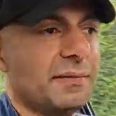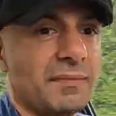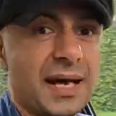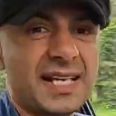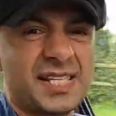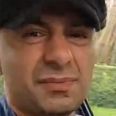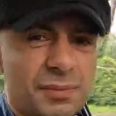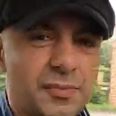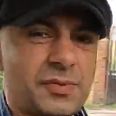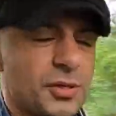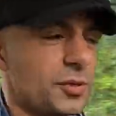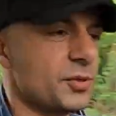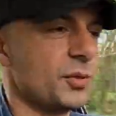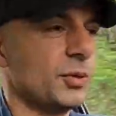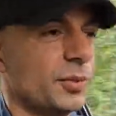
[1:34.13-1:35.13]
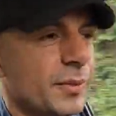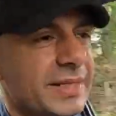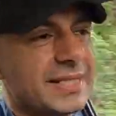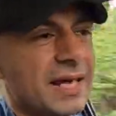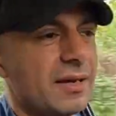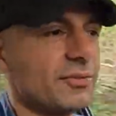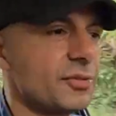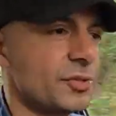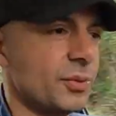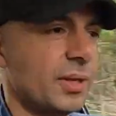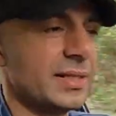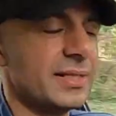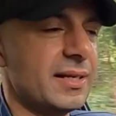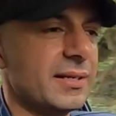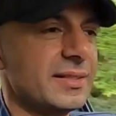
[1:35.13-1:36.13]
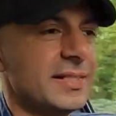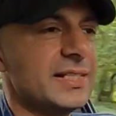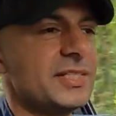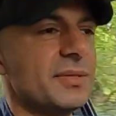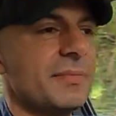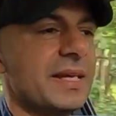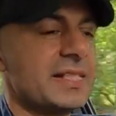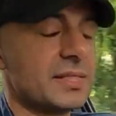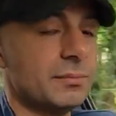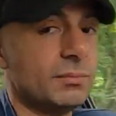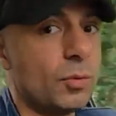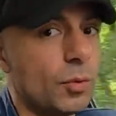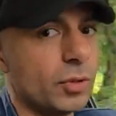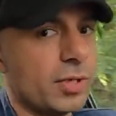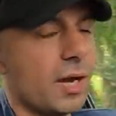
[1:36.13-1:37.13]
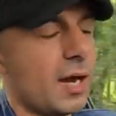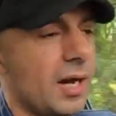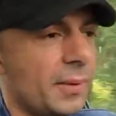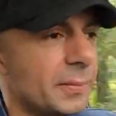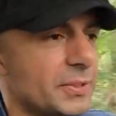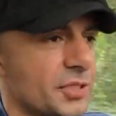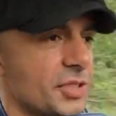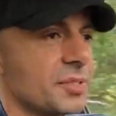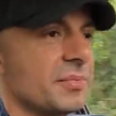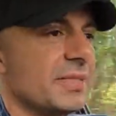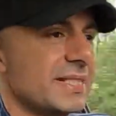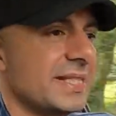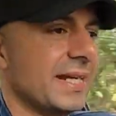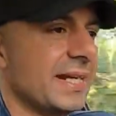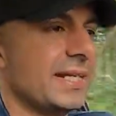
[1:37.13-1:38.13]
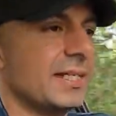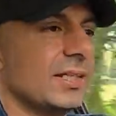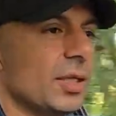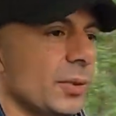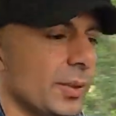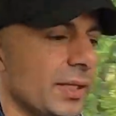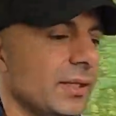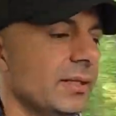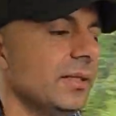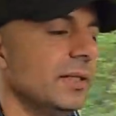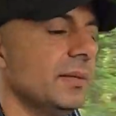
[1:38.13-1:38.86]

maximum, so it's all the way down, so I'd need to make some more carb adjustment to get it any lower.